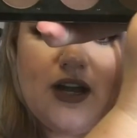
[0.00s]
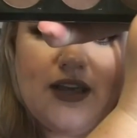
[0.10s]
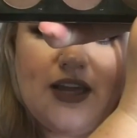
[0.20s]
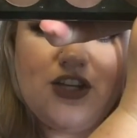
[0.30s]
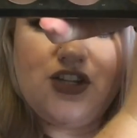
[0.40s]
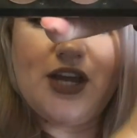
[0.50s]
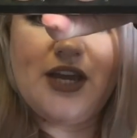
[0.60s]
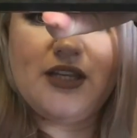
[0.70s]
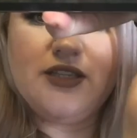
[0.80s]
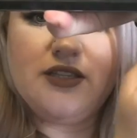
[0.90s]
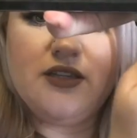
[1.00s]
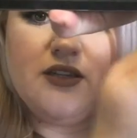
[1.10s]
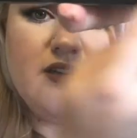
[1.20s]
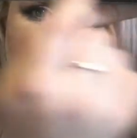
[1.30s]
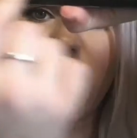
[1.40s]
highlight shades,
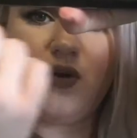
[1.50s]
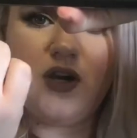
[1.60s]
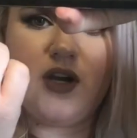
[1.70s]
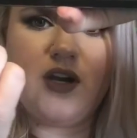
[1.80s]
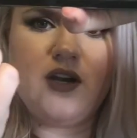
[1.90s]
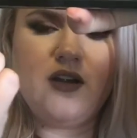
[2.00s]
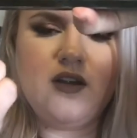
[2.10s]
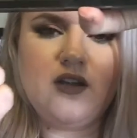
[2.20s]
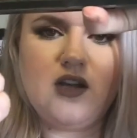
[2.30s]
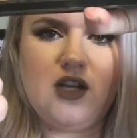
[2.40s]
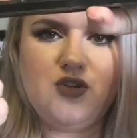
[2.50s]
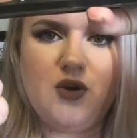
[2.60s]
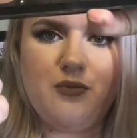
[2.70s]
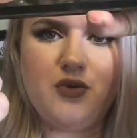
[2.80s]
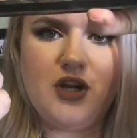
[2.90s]
4 contour
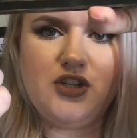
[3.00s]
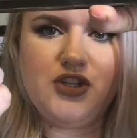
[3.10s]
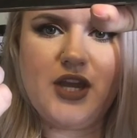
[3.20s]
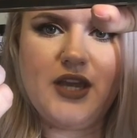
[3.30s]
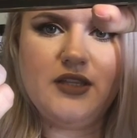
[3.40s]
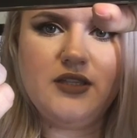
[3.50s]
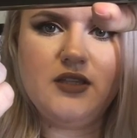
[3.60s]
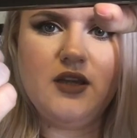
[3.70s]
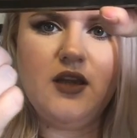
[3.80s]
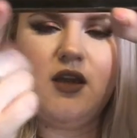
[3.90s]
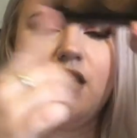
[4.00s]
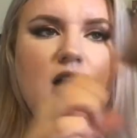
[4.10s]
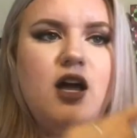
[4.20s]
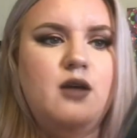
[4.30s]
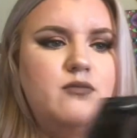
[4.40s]
and bronze shades.
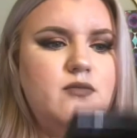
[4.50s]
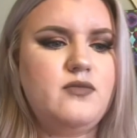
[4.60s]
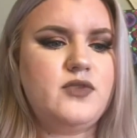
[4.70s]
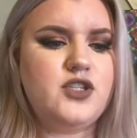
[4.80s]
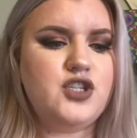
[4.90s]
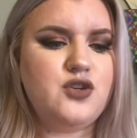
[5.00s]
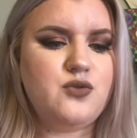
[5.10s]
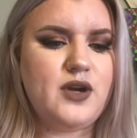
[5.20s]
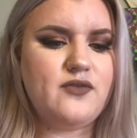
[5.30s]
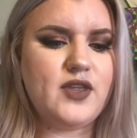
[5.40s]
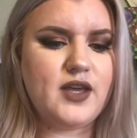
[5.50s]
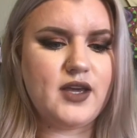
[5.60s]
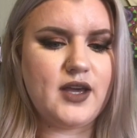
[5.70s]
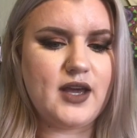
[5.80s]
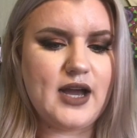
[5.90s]
2 of
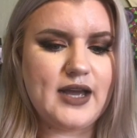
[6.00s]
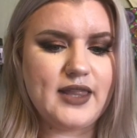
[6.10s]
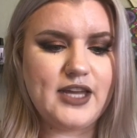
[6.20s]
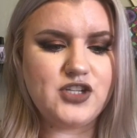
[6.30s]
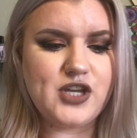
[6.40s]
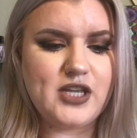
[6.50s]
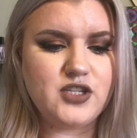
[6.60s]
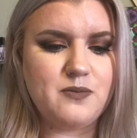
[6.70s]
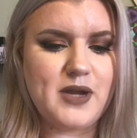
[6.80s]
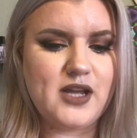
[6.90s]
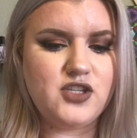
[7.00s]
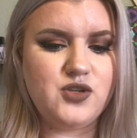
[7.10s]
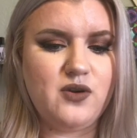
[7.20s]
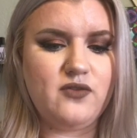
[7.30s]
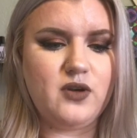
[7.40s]
the highlight shades are matte,
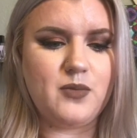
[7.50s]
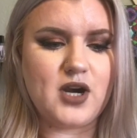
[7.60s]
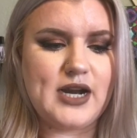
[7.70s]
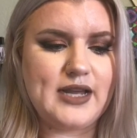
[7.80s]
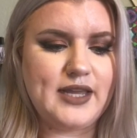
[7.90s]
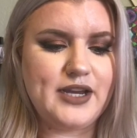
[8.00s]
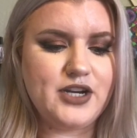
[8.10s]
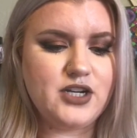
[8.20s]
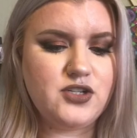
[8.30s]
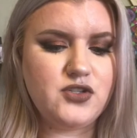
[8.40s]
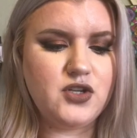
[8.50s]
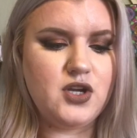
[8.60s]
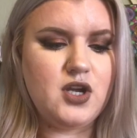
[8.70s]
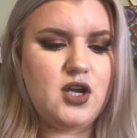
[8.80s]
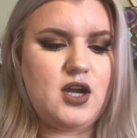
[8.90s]
2 of them are highlighters.
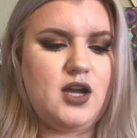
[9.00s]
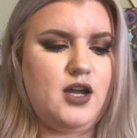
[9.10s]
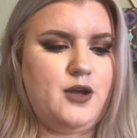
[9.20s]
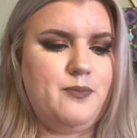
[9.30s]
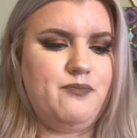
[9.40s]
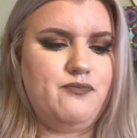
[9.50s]
I